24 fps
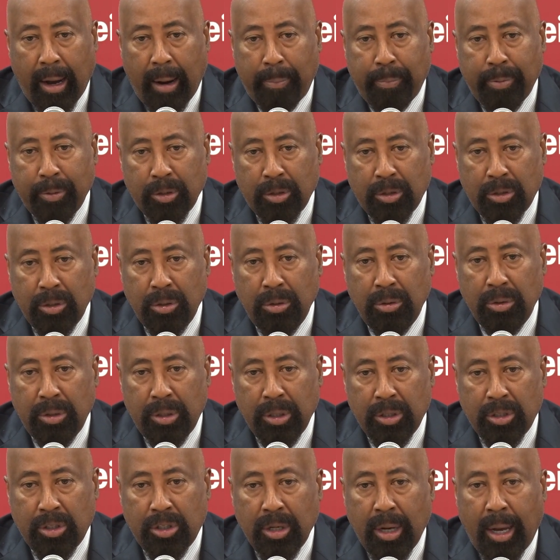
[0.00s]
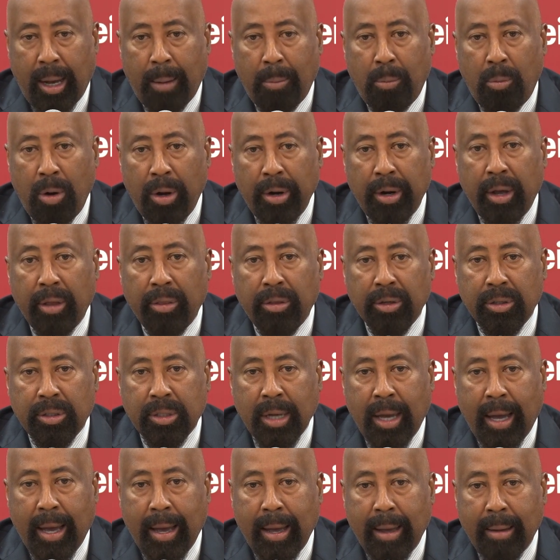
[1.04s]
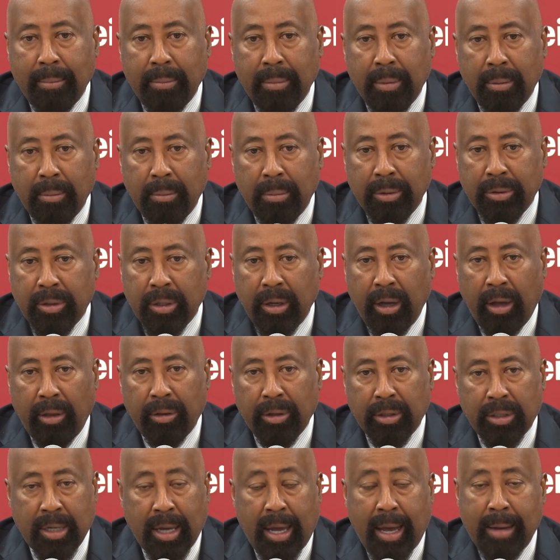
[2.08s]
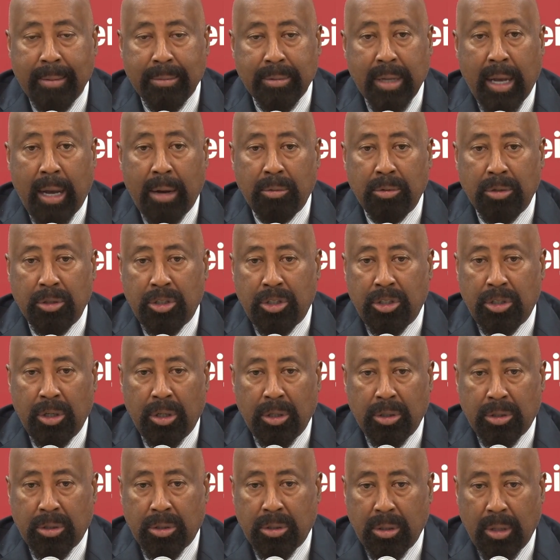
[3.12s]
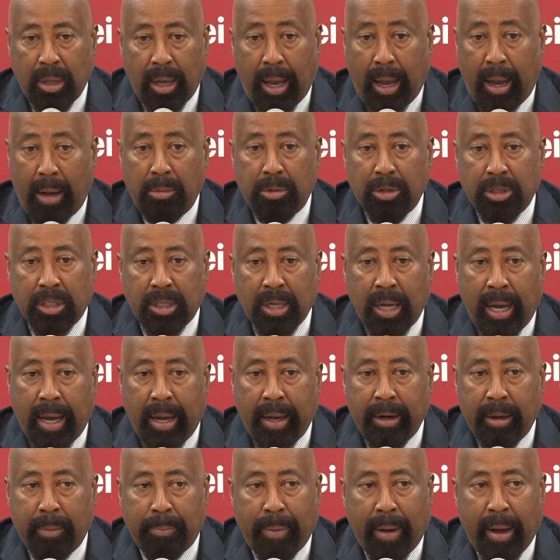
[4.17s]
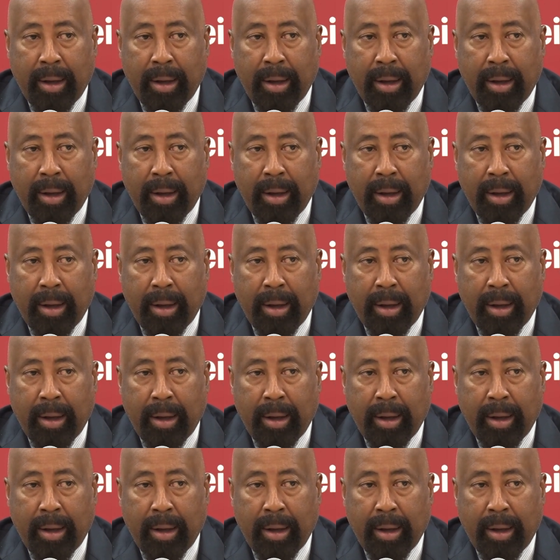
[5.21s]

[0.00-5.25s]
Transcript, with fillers: pursued this job one other time, but the other times I was tied up.